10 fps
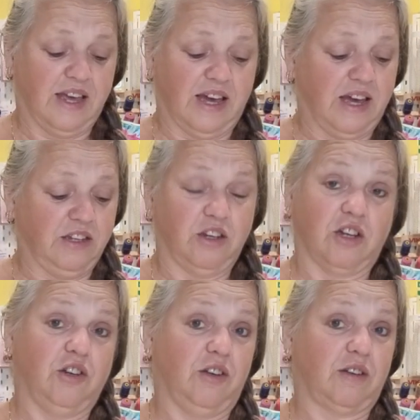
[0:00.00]
You
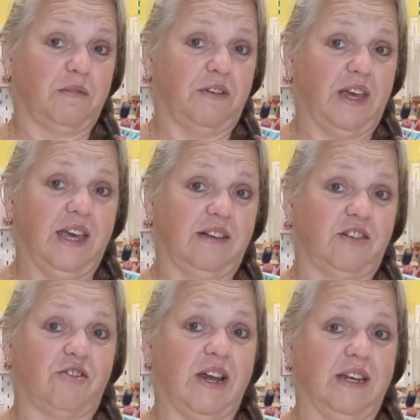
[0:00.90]
can use them for hair
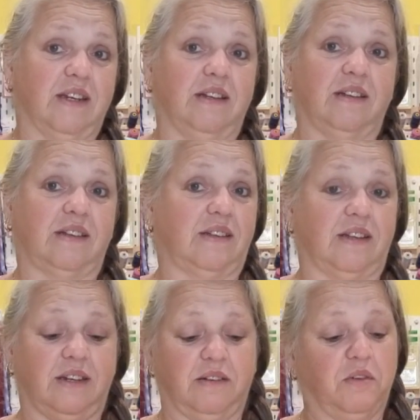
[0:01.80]
straighteners
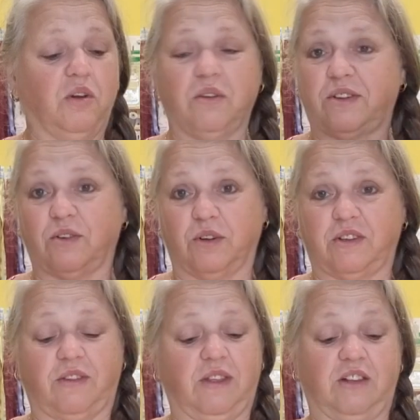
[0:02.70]
and all
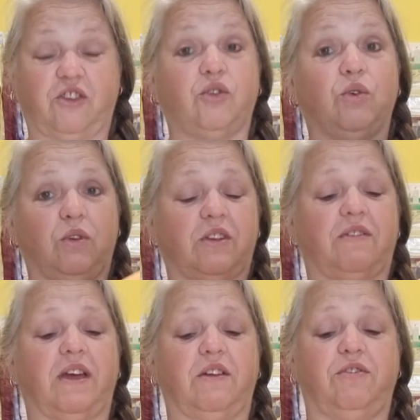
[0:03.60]
sorts of things. Tools,
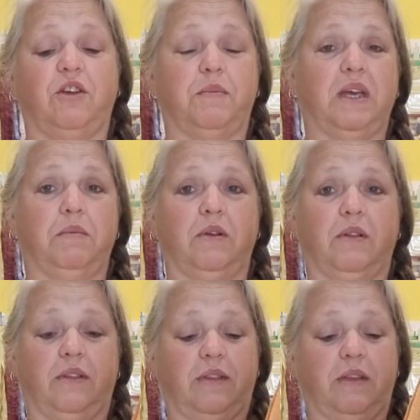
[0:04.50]
I've had a few
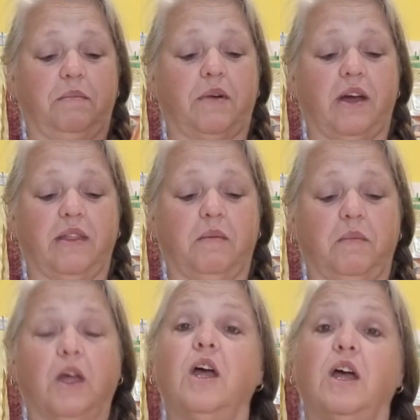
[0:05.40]
people buy
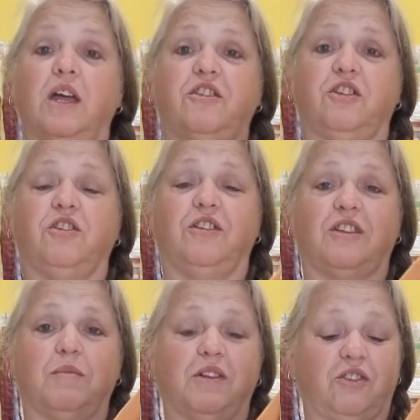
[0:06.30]
them to
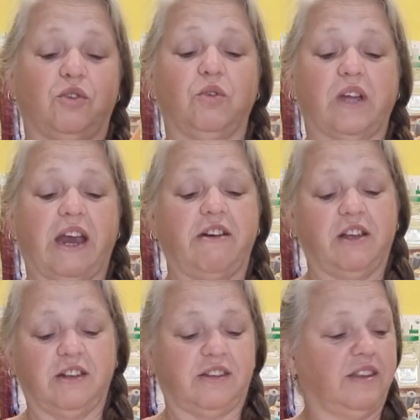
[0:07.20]
use them as tool
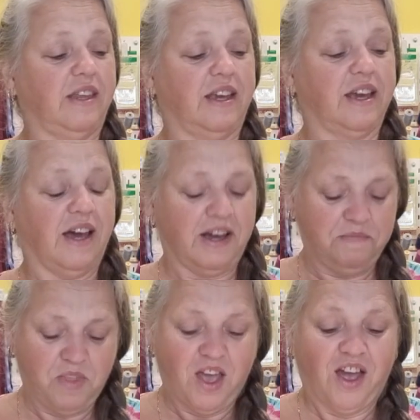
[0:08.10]
carriers in their car.